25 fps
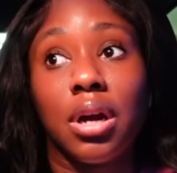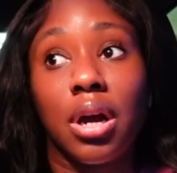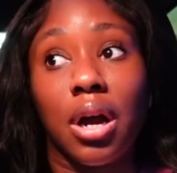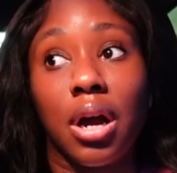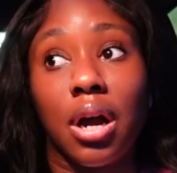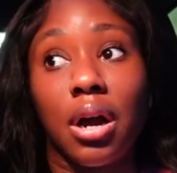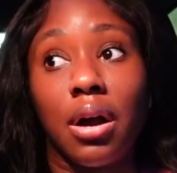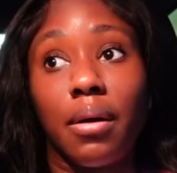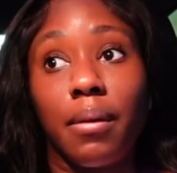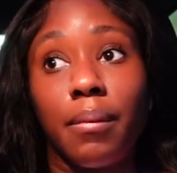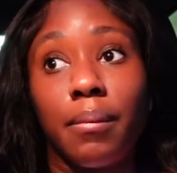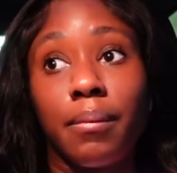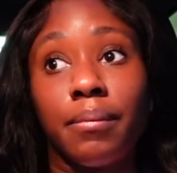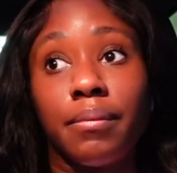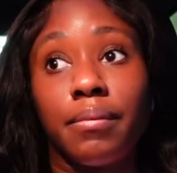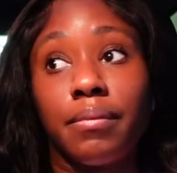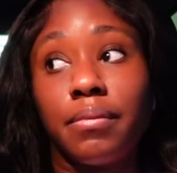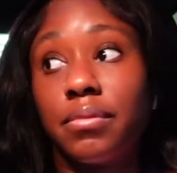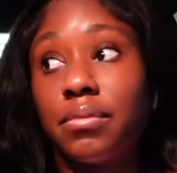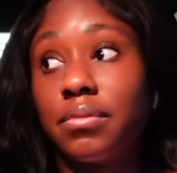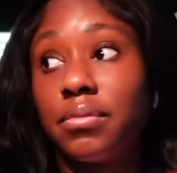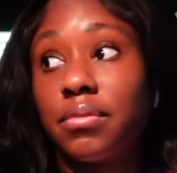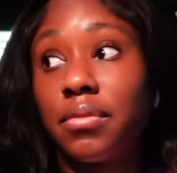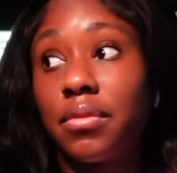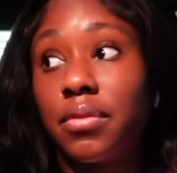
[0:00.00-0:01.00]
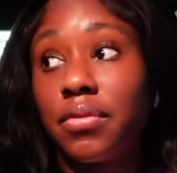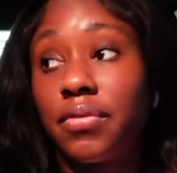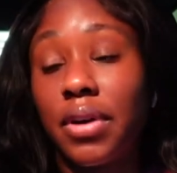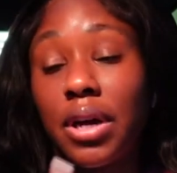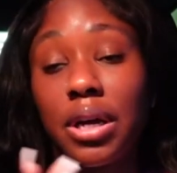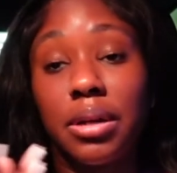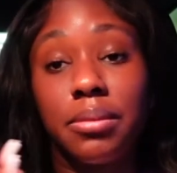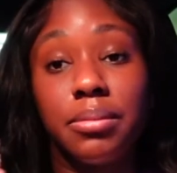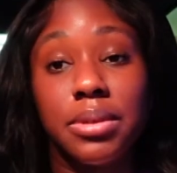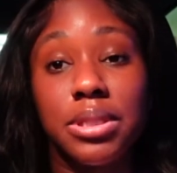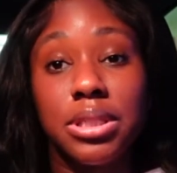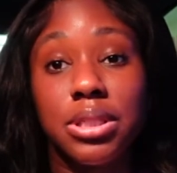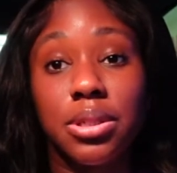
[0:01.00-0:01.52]

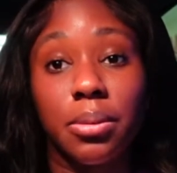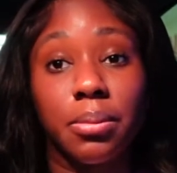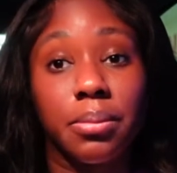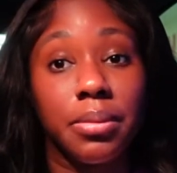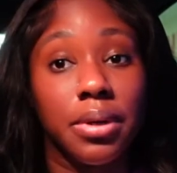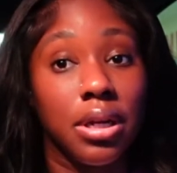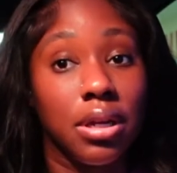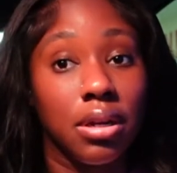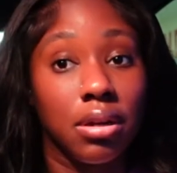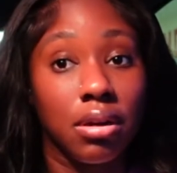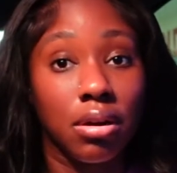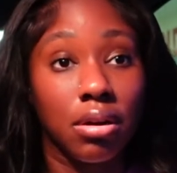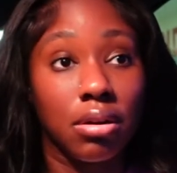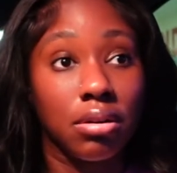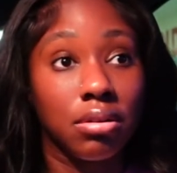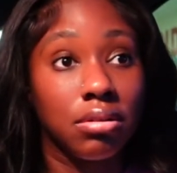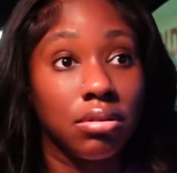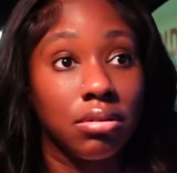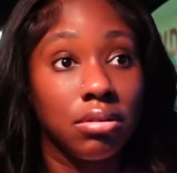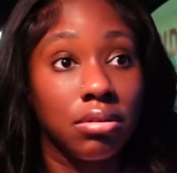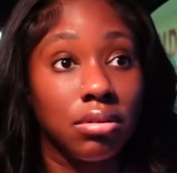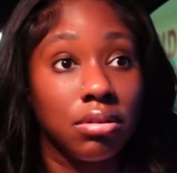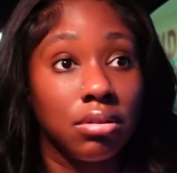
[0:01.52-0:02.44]
find me some dinner.